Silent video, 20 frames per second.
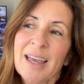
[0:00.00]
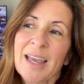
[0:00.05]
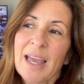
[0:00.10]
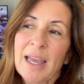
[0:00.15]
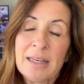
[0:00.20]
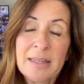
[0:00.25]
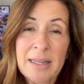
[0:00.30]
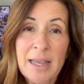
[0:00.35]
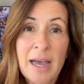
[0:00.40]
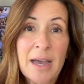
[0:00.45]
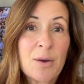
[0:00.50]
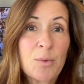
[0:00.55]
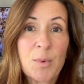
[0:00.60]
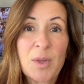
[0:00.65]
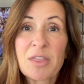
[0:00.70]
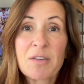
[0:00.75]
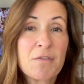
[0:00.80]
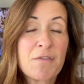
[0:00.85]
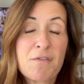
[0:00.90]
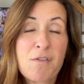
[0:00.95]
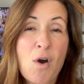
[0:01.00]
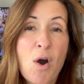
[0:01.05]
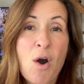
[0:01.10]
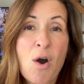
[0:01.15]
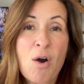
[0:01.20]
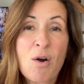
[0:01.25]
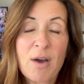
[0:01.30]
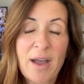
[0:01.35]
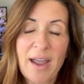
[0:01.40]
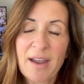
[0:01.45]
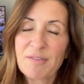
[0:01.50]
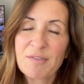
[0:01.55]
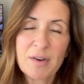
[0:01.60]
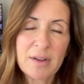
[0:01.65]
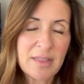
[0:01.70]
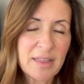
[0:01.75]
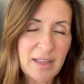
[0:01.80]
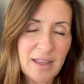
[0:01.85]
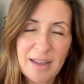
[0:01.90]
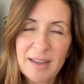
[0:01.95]
And yet, with the fall,
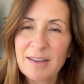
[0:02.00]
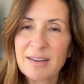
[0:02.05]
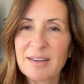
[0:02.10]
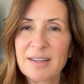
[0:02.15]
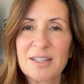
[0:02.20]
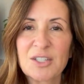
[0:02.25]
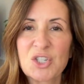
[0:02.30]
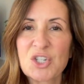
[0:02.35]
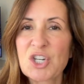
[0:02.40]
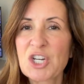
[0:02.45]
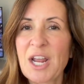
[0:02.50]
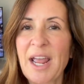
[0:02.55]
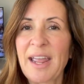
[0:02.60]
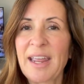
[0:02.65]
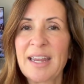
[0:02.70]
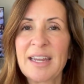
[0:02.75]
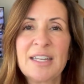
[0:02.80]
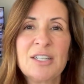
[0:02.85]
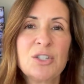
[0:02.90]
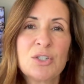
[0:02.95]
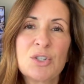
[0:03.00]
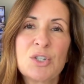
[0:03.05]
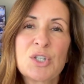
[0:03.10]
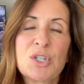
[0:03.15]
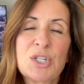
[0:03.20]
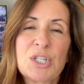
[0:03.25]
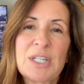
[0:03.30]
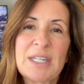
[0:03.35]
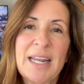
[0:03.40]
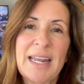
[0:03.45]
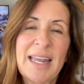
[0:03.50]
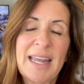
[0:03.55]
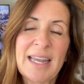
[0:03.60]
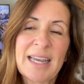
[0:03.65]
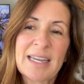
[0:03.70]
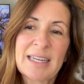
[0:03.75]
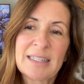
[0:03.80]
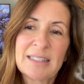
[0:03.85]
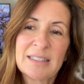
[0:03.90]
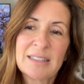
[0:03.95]
everything changed,
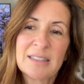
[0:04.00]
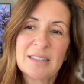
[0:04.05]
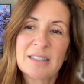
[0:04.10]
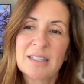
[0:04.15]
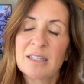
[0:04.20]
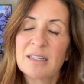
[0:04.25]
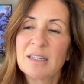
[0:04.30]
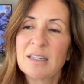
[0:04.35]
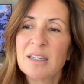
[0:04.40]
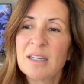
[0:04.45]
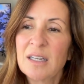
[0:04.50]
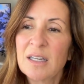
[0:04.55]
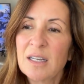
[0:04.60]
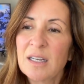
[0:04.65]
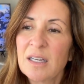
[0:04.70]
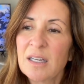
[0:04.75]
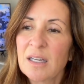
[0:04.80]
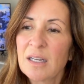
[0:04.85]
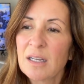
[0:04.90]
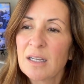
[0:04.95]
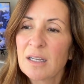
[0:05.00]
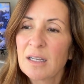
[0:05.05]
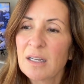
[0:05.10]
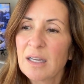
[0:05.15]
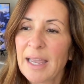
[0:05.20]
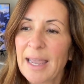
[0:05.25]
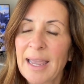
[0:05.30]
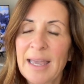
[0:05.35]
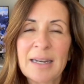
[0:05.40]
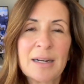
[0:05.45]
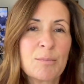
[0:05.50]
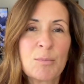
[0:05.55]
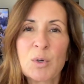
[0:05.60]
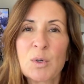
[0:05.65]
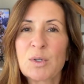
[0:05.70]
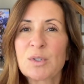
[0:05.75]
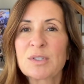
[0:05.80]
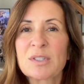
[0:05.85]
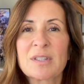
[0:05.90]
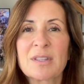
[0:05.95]
and
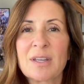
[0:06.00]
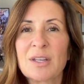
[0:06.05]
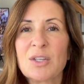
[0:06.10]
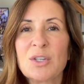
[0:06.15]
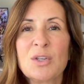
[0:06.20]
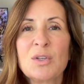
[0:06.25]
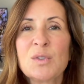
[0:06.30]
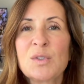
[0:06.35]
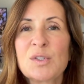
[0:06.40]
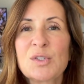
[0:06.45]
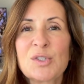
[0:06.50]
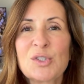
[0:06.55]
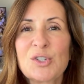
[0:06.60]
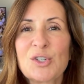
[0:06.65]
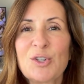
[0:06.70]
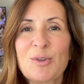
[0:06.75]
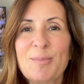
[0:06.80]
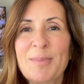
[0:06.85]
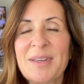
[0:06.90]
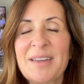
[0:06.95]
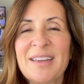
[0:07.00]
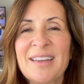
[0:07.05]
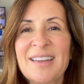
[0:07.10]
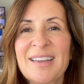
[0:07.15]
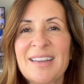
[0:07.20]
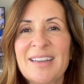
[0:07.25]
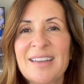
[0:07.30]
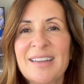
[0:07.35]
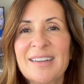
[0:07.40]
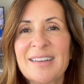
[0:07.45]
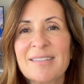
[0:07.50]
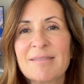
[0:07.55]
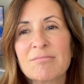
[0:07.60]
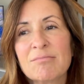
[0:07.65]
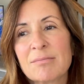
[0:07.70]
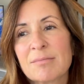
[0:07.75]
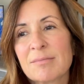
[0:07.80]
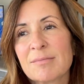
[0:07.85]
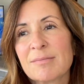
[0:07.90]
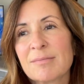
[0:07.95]
animals that used to be
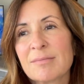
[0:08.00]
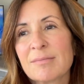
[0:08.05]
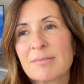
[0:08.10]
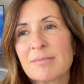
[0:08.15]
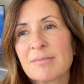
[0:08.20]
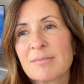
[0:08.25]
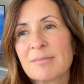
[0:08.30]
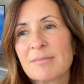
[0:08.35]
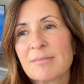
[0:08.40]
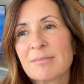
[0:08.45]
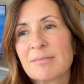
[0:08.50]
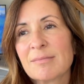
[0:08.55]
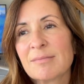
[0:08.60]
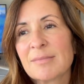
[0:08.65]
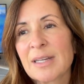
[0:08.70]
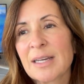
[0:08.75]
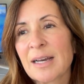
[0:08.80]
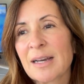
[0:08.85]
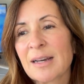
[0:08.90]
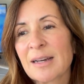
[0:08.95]
uh,